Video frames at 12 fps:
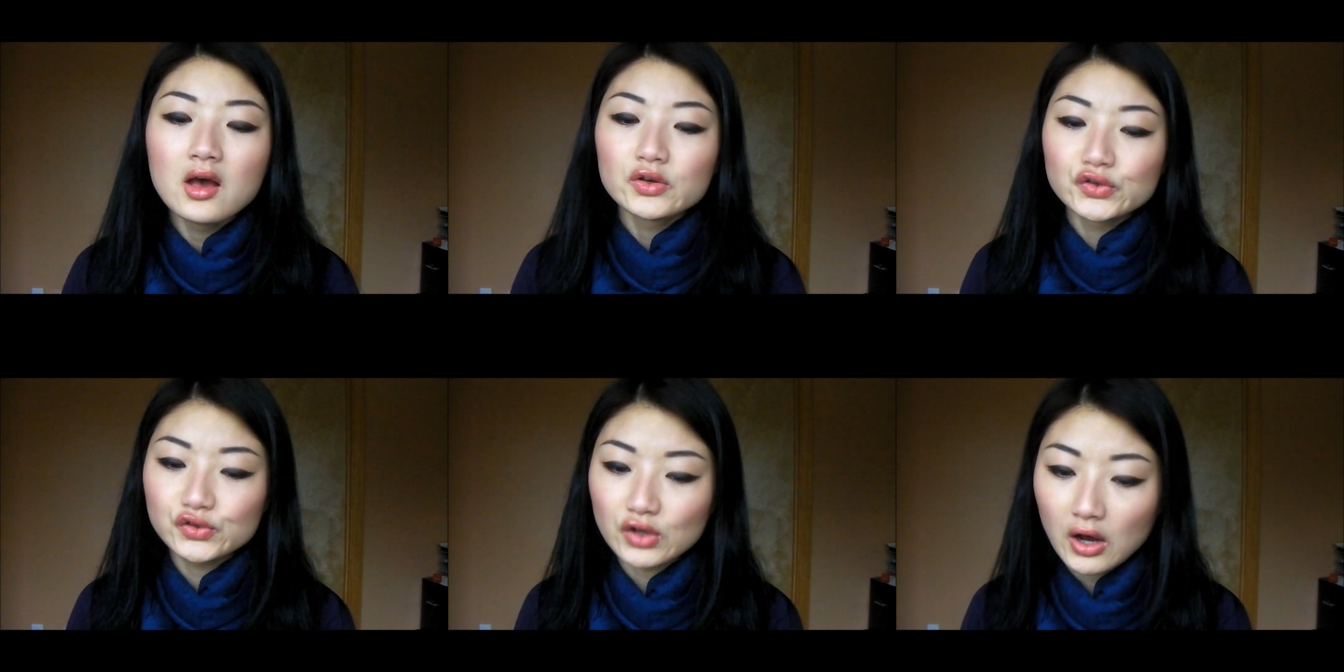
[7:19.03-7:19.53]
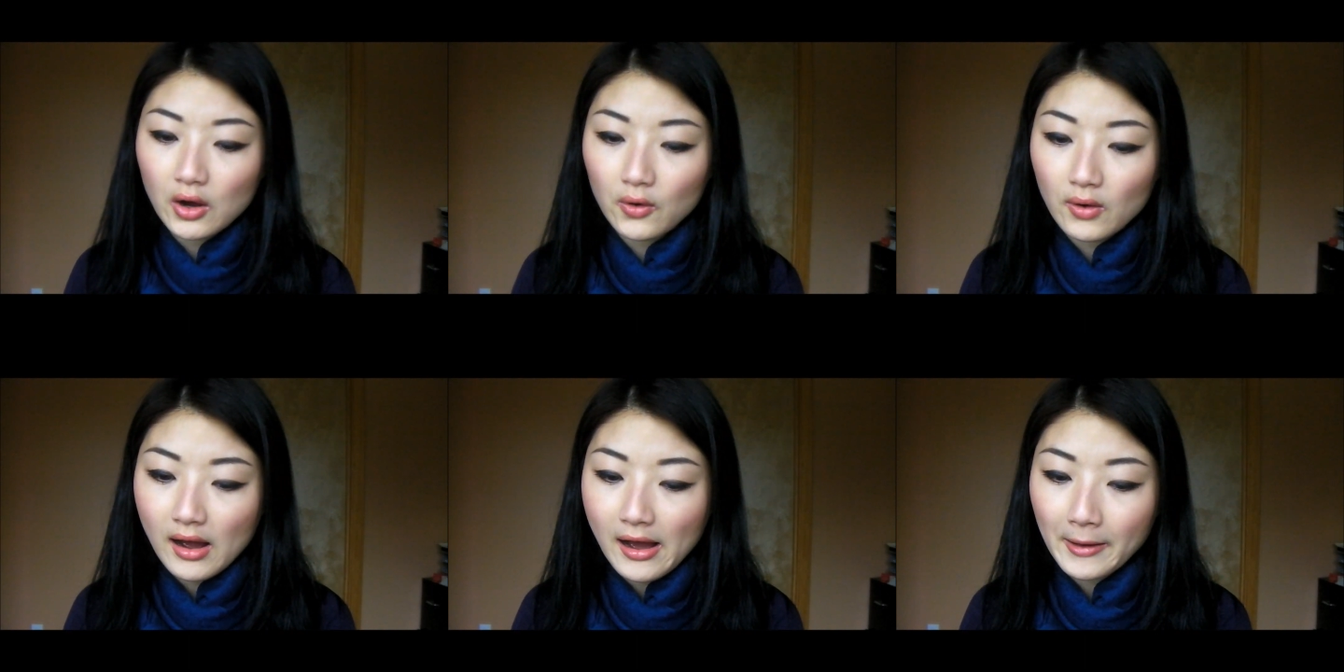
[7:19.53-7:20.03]

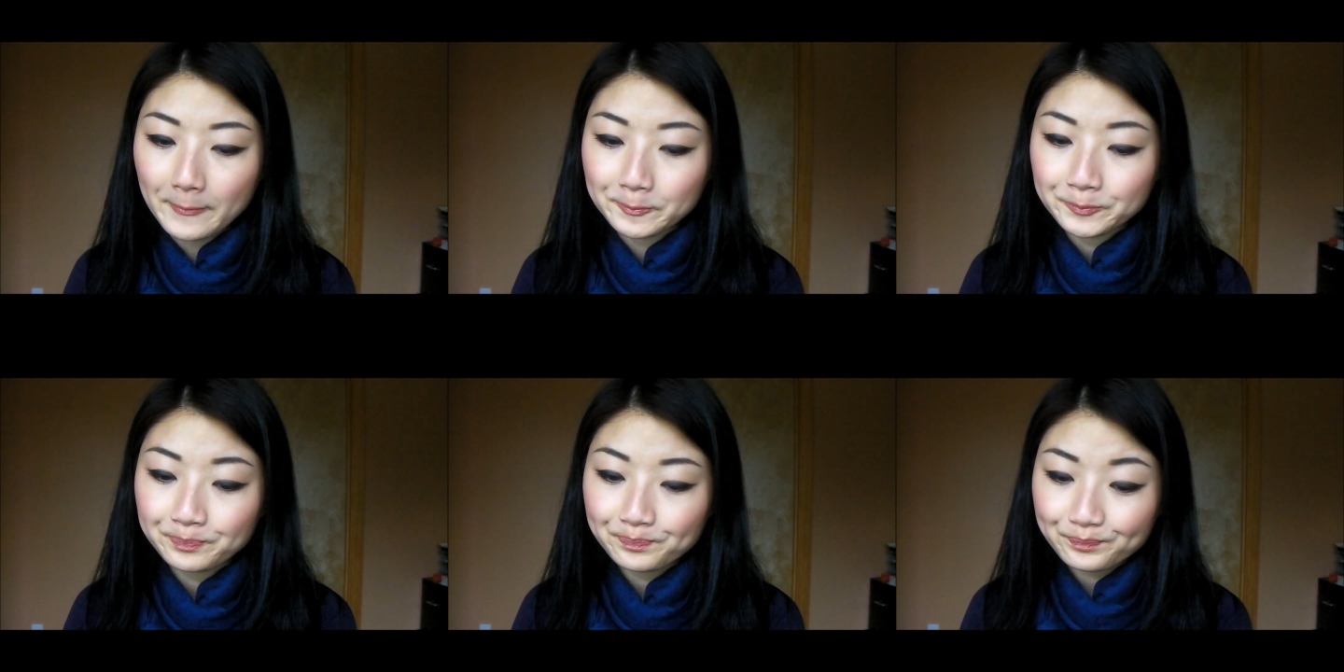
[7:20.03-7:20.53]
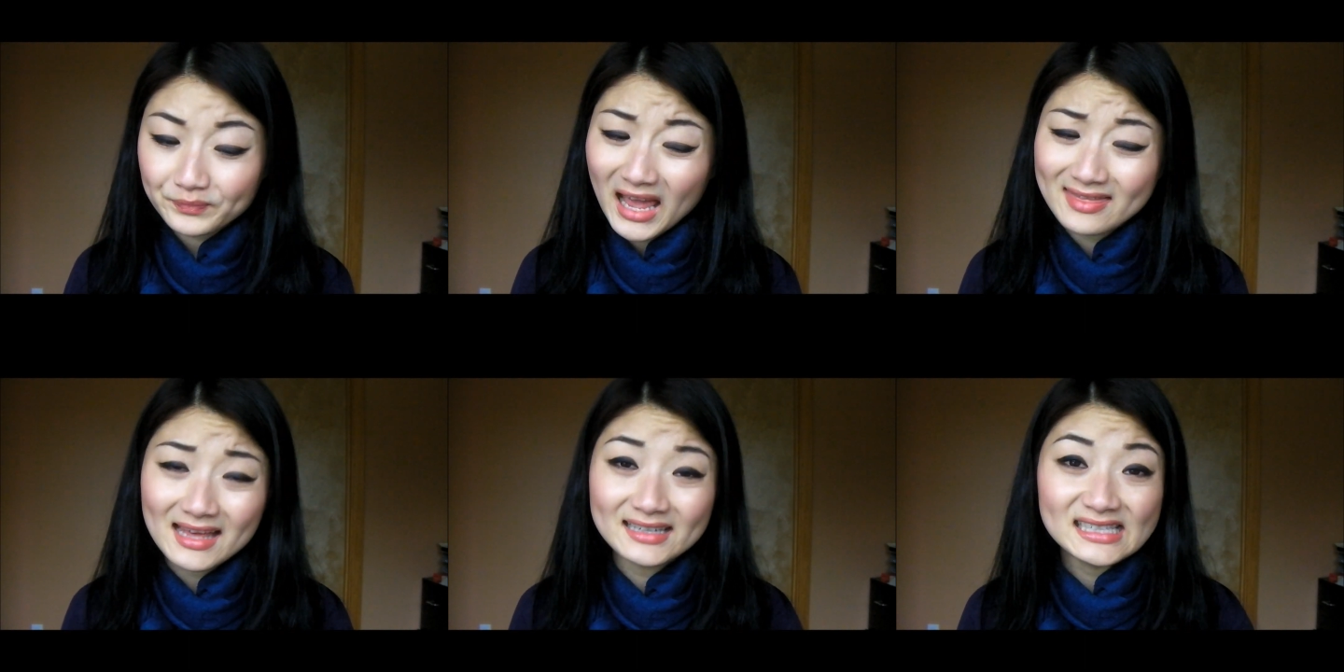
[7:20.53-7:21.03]
So and I